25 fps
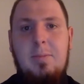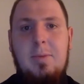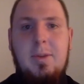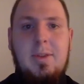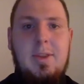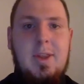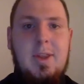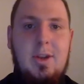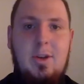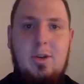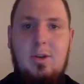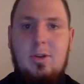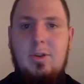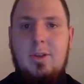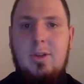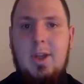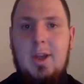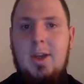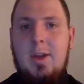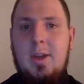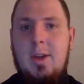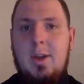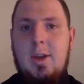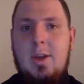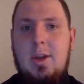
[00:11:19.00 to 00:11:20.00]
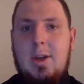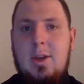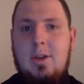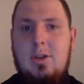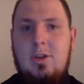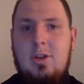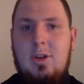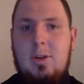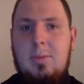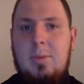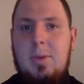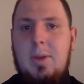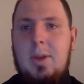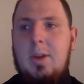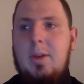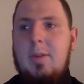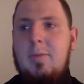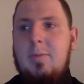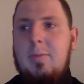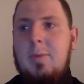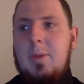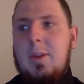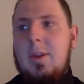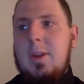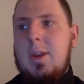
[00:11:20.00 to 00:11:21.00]
done that. Do you know what I mean?
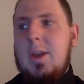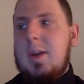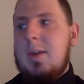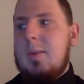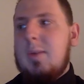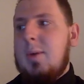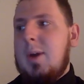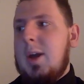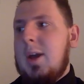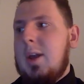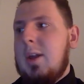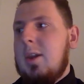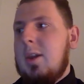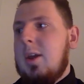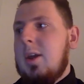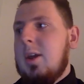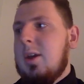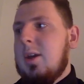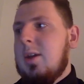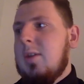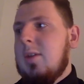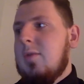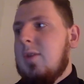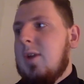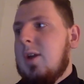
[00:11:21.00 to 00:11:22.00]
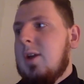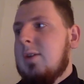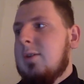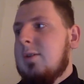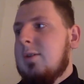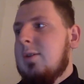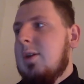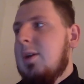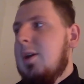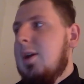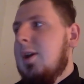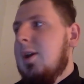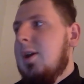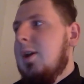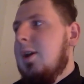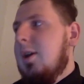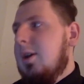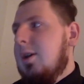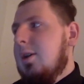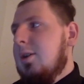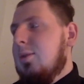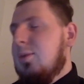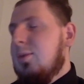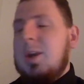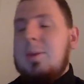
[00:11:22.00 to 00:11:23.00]
I've been there where, like, you've got
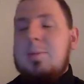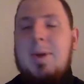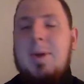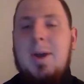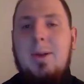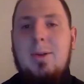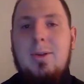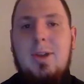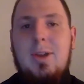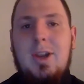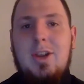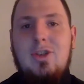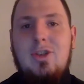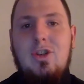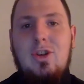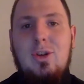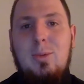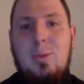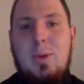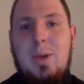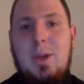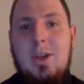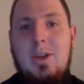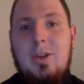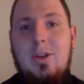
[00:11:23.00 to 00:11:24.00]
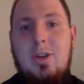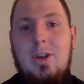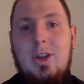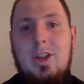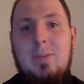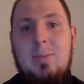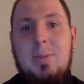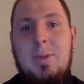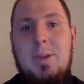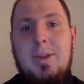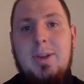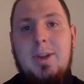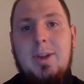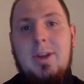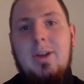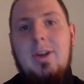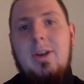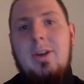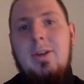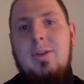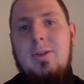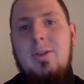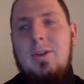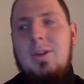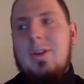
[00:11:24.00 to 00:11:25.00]
£20 to last you the week and you've got to spend 10
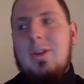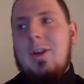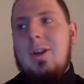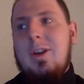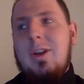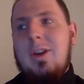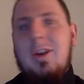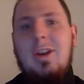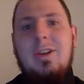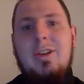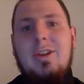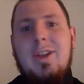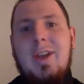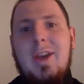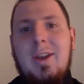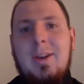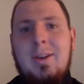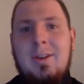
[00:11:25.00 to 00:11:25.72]
on it on tan,